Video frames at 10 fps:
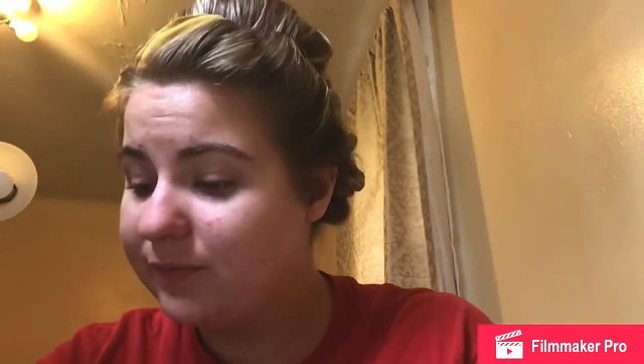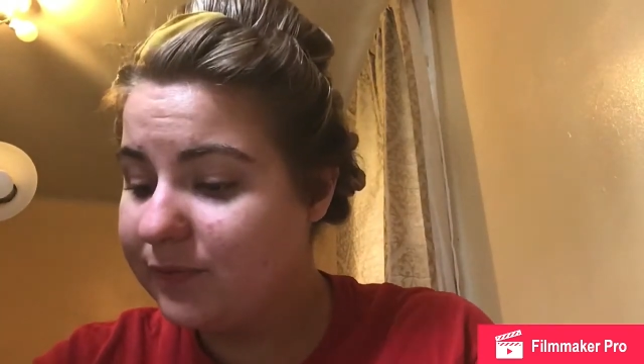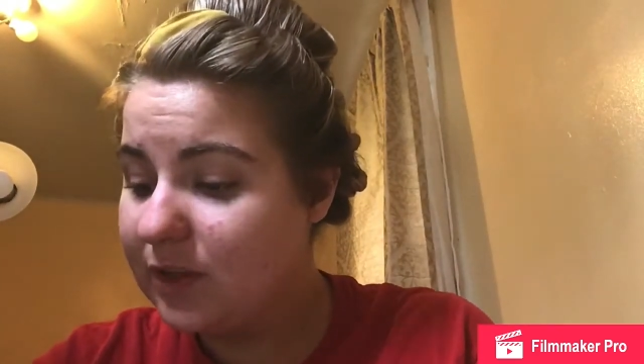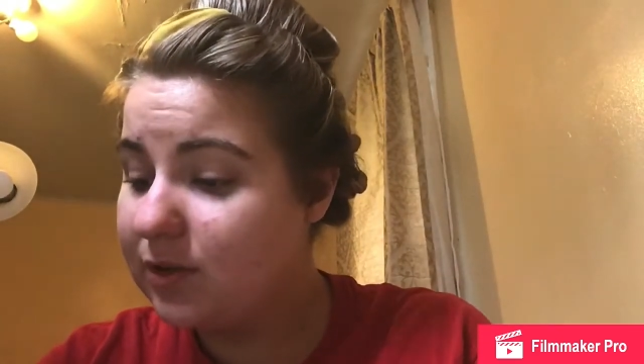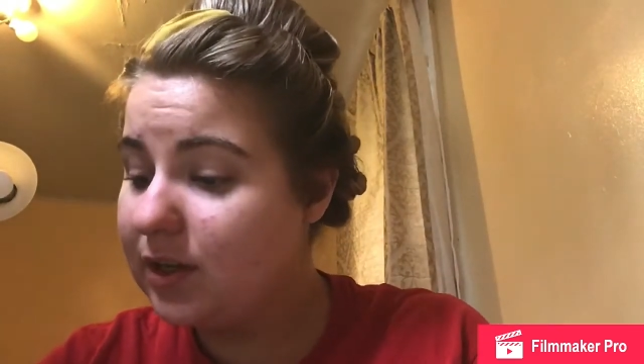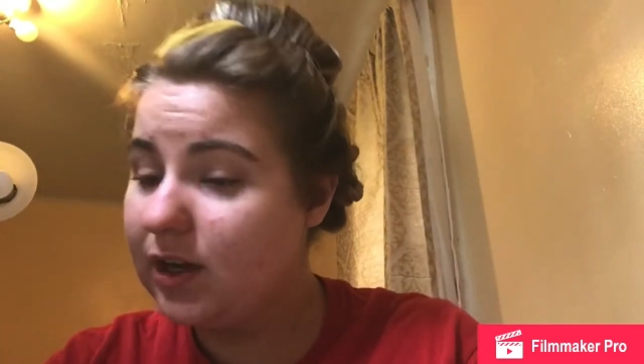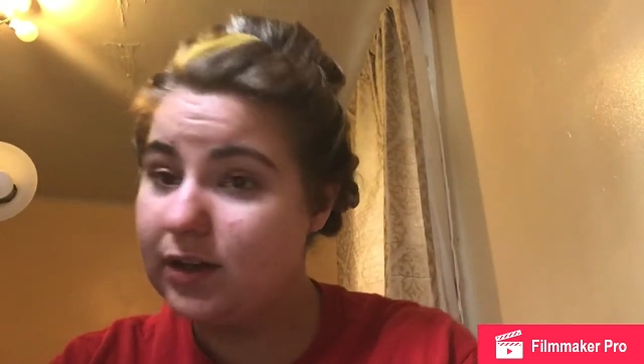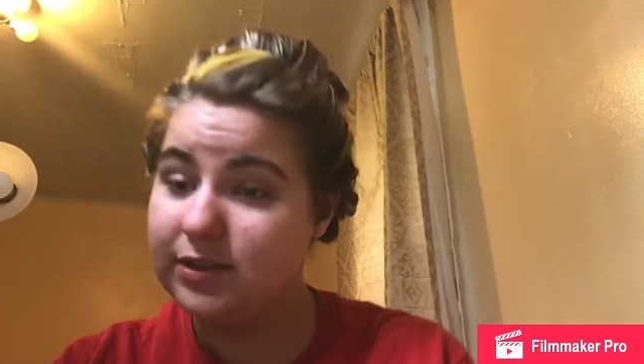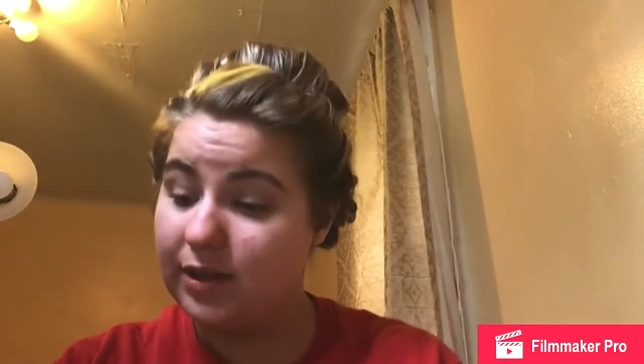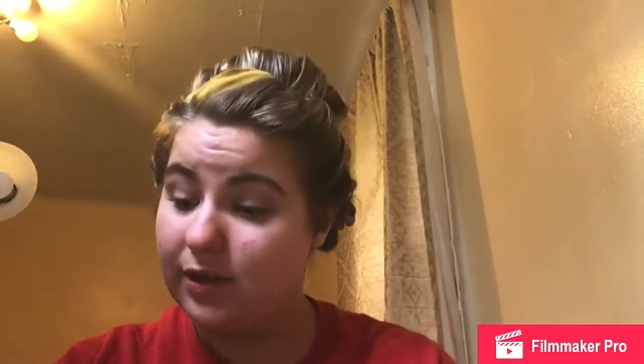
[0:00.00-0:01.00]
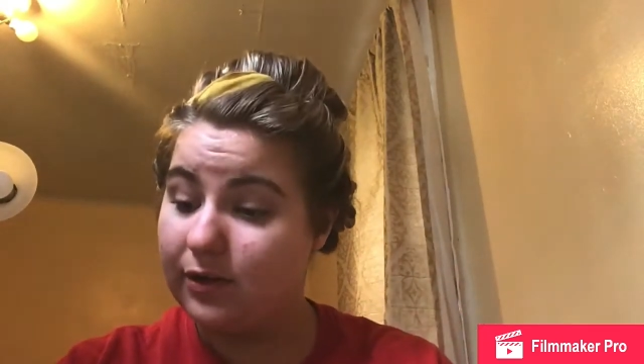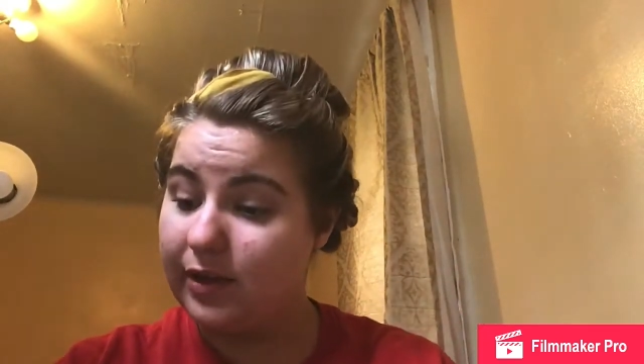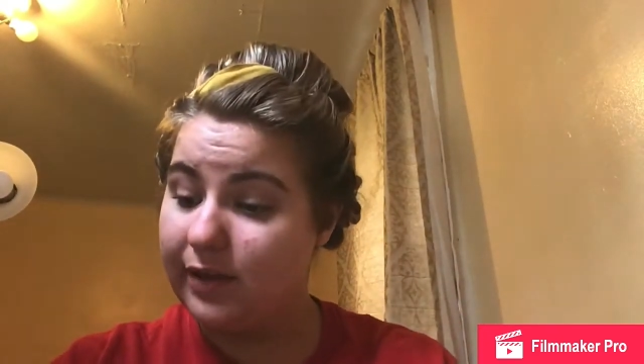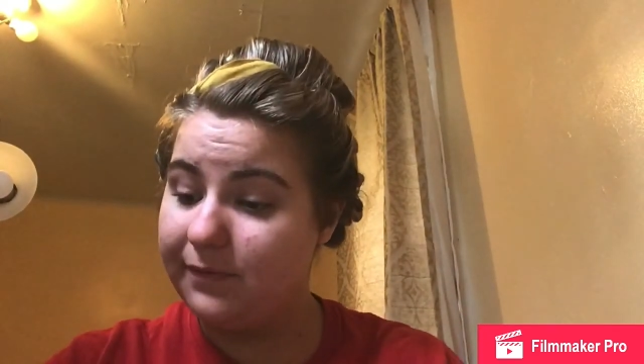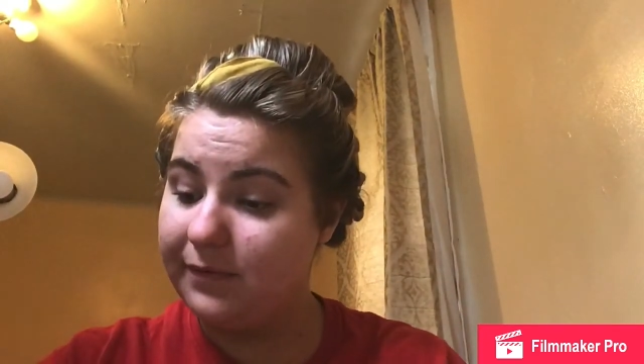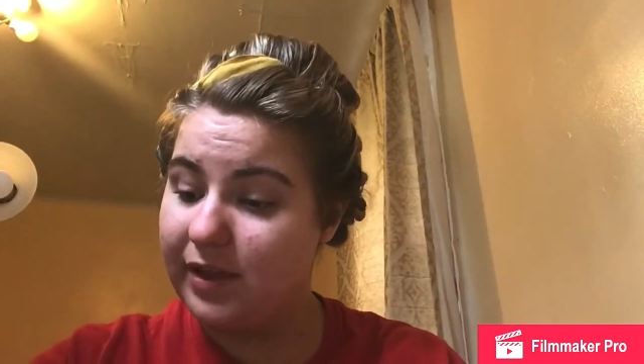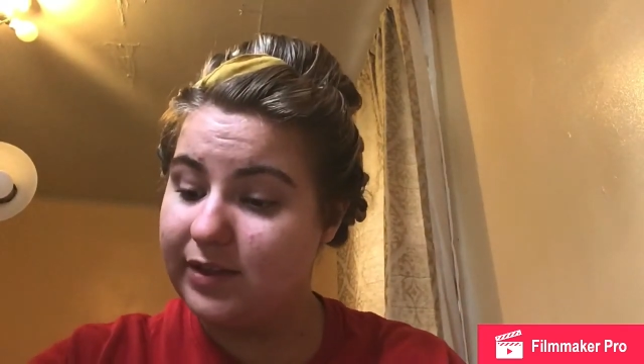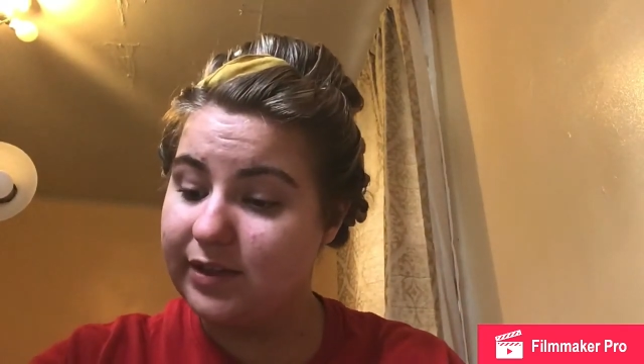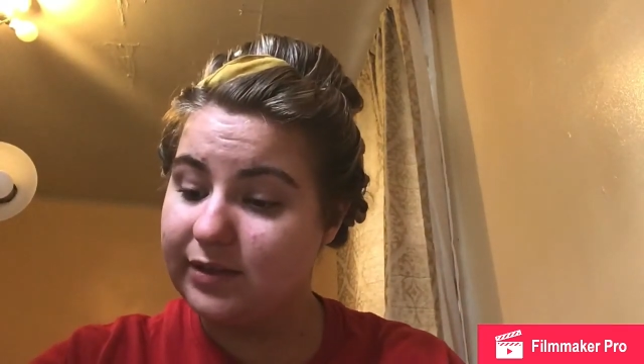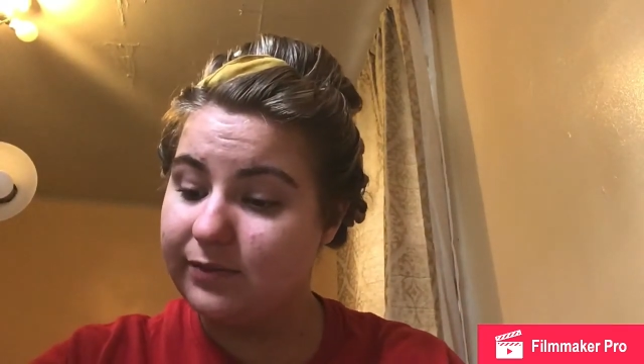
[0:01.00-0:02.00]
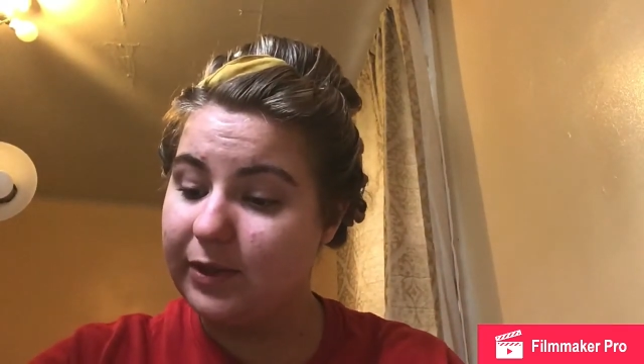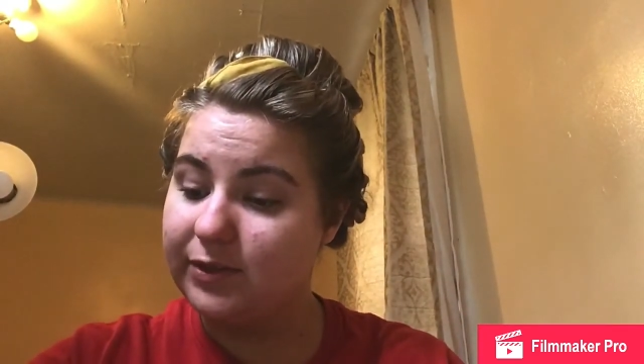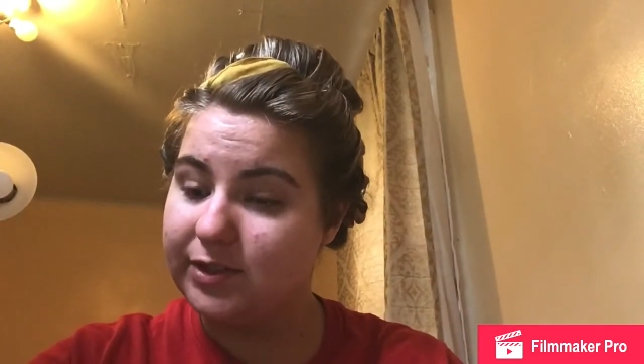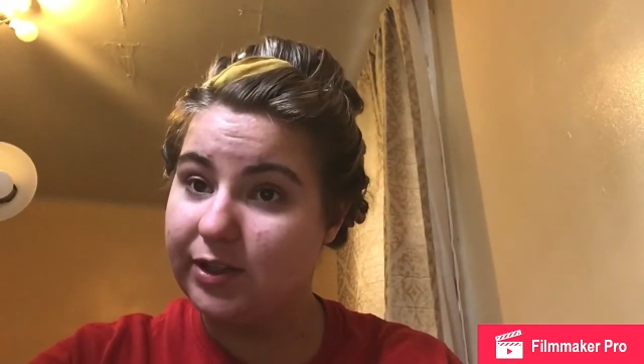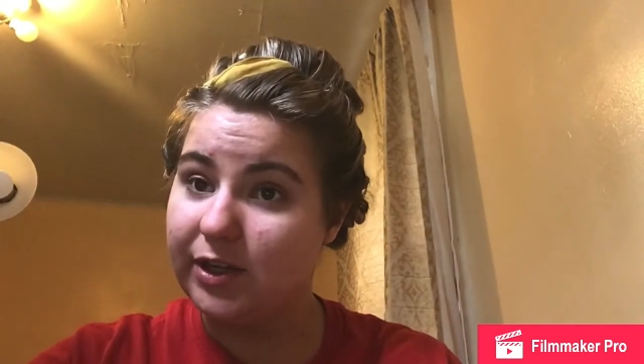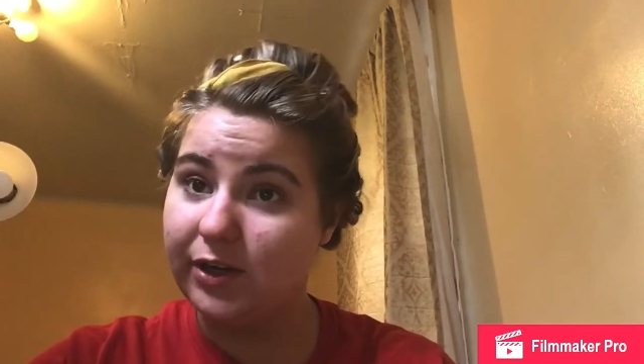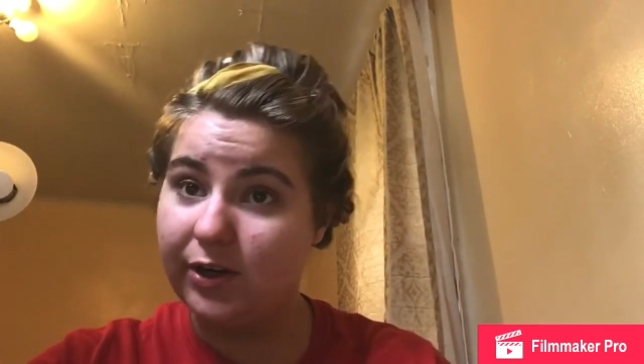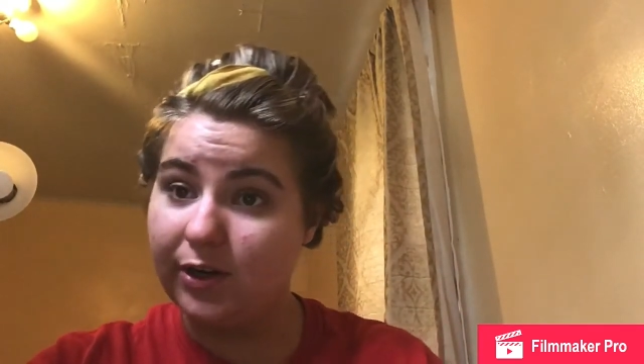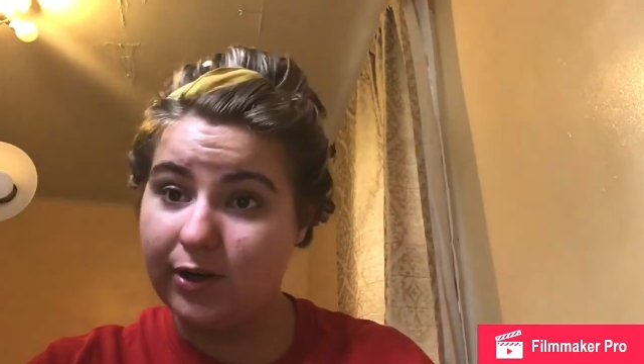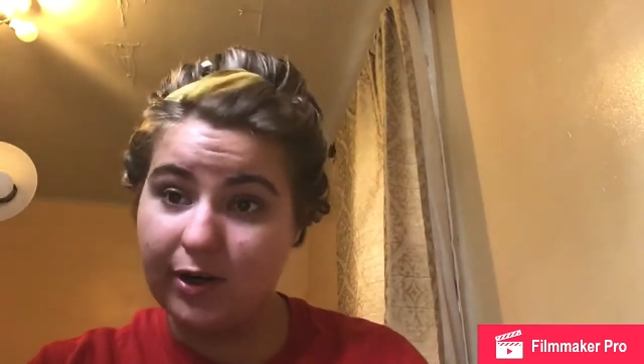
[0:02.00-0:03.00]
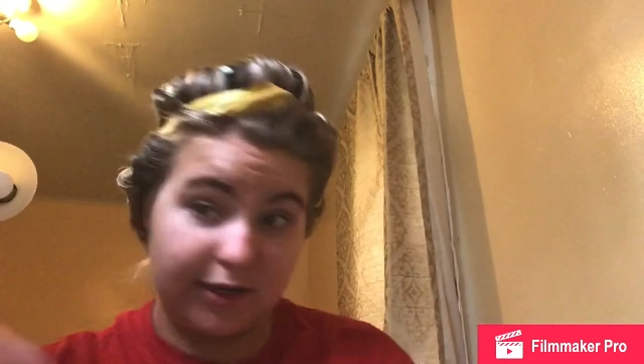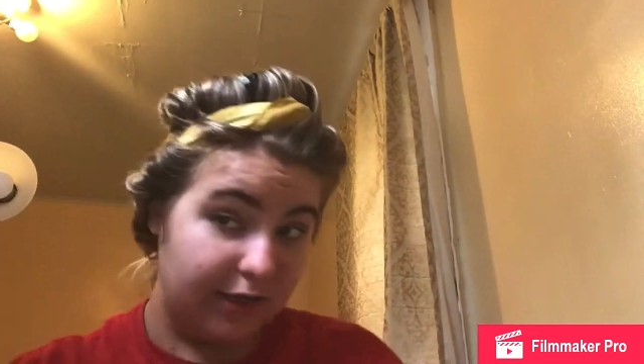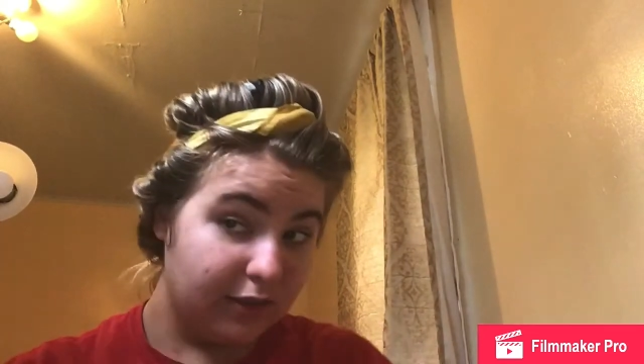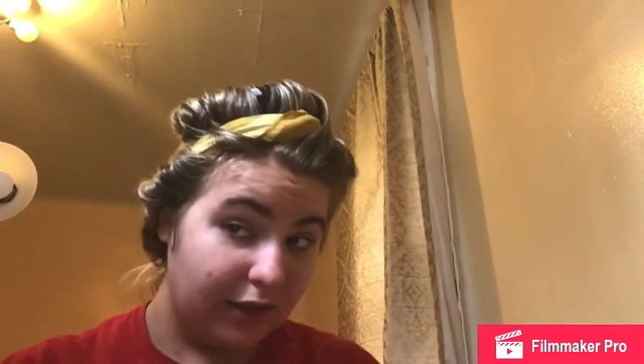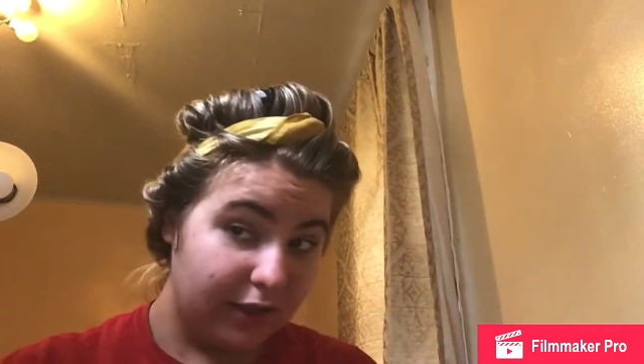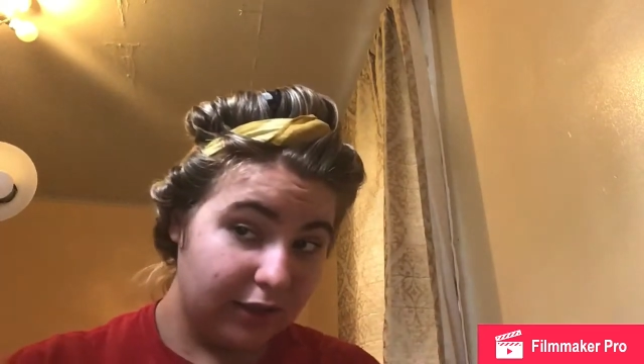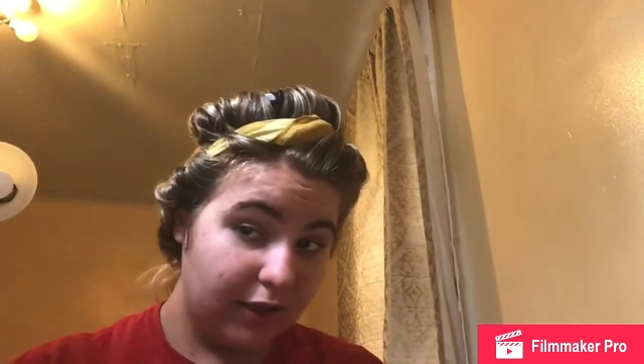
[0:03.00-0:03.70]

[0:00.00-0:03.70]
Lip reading: you can also, if it doesn't feel secure or anything,